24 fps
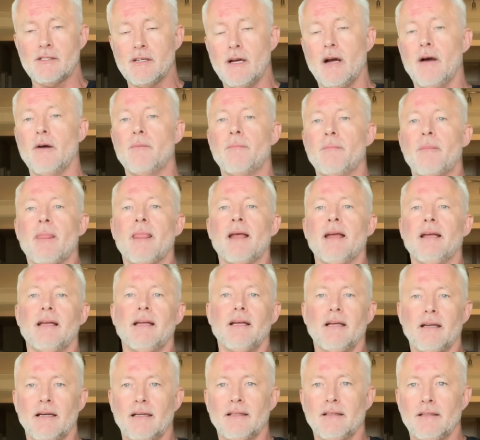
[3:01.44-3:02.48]
No.
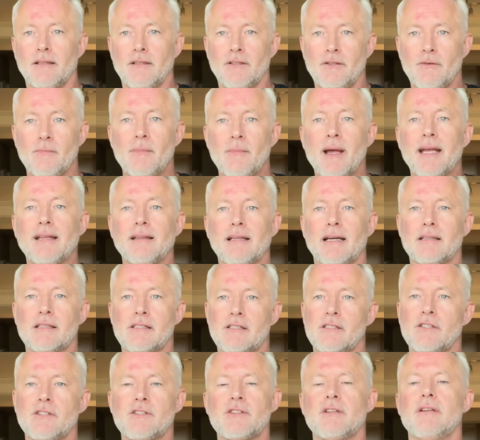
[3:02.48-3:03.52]
You made that
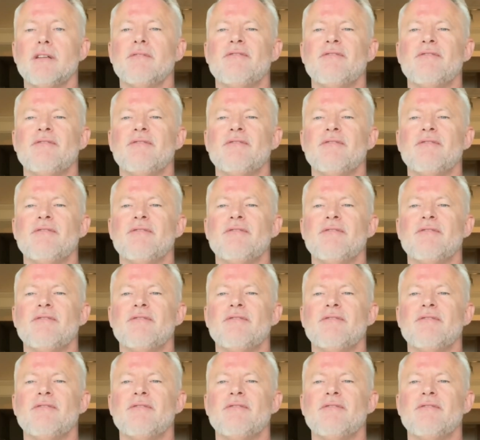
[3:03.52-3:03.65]
decision.